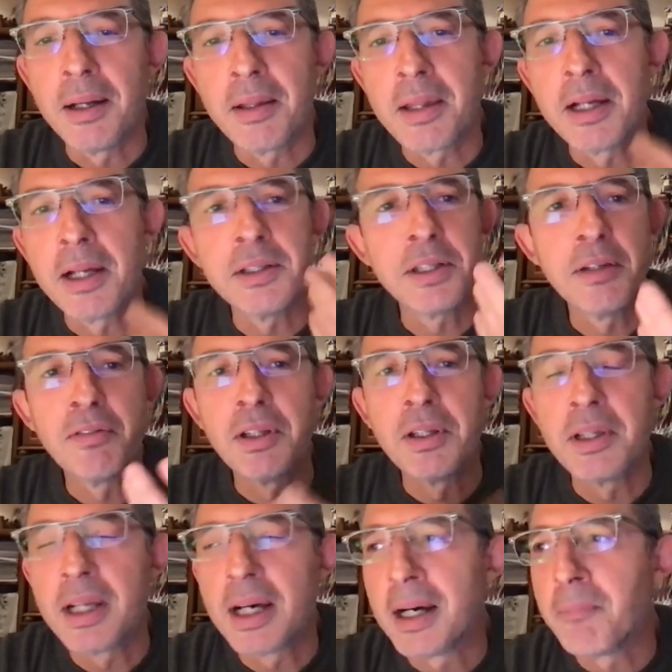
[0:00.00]
There's
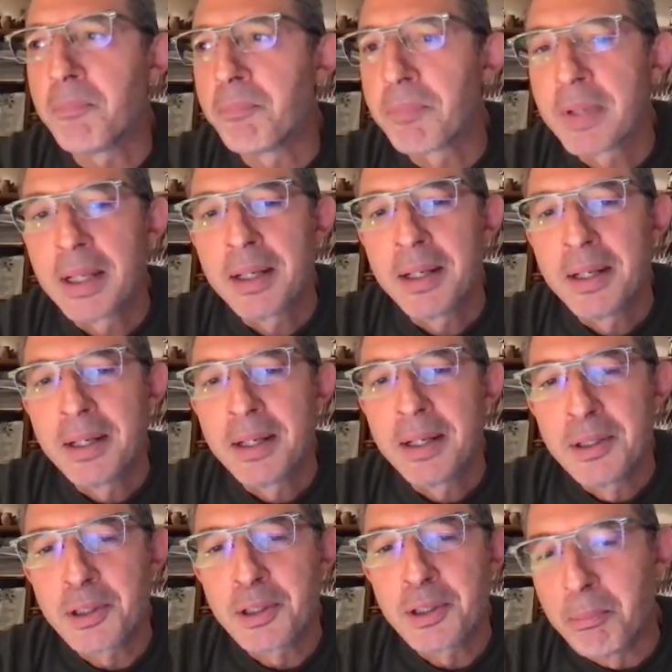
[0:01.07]
even
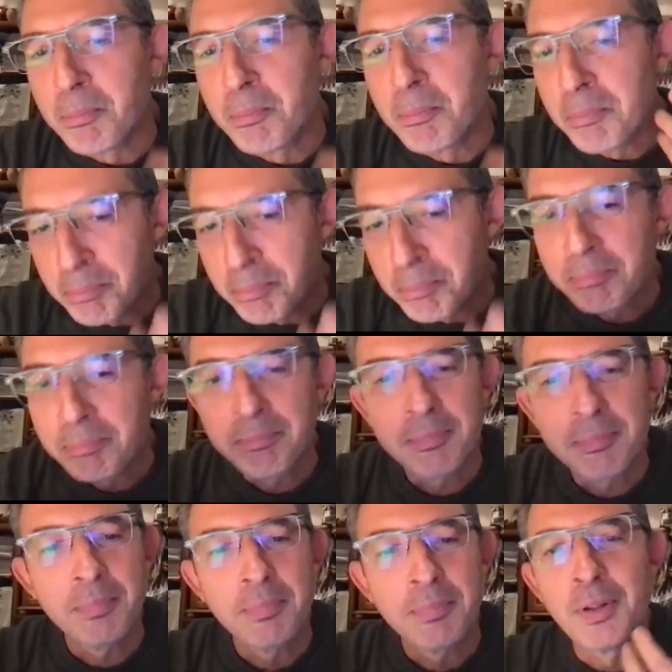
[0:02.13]
some
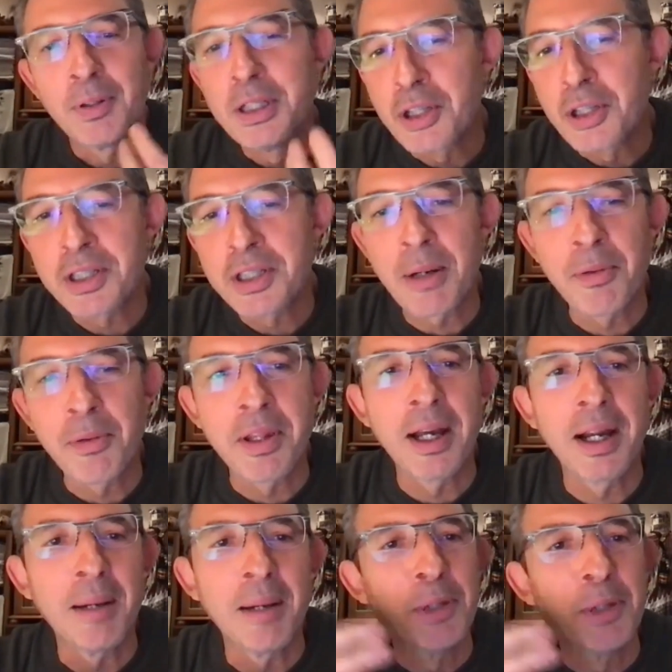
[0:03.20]
research out
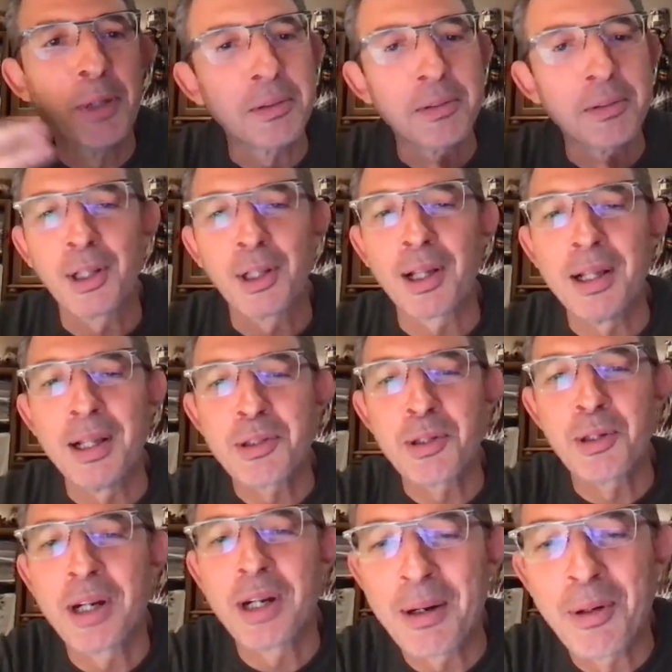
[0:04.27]
there, I'm not totally
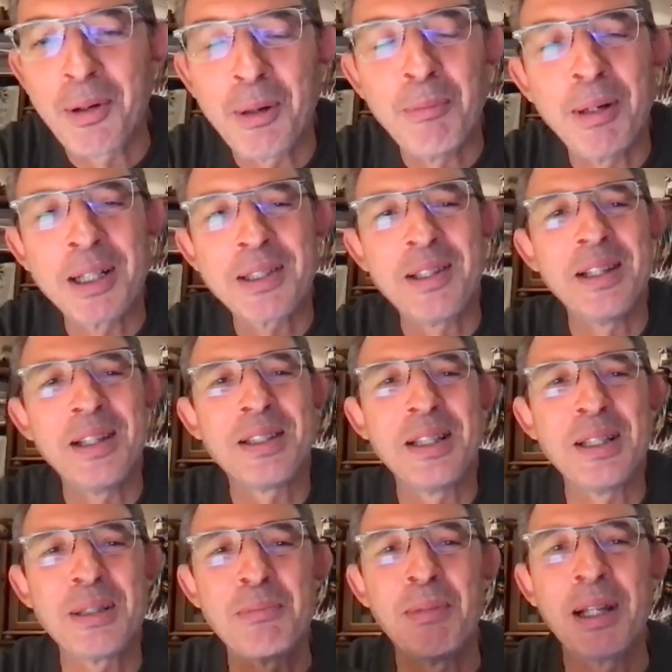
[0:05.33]
sure how robust this
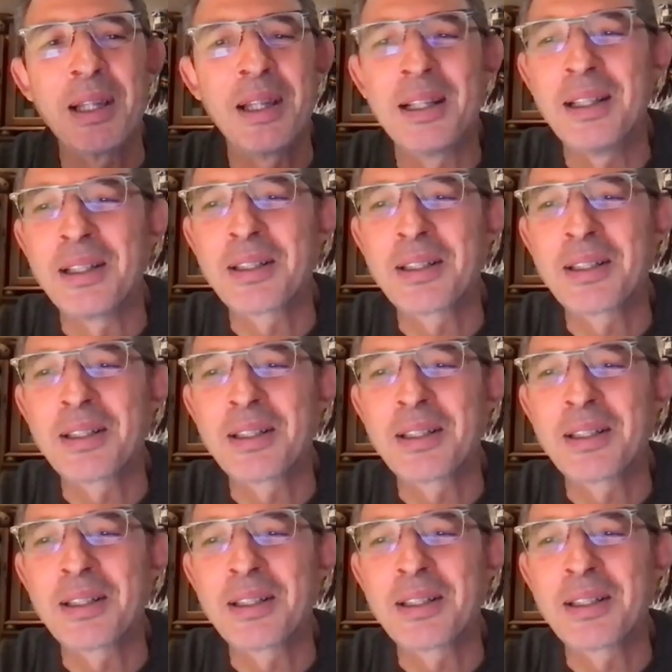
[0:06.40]
is, but that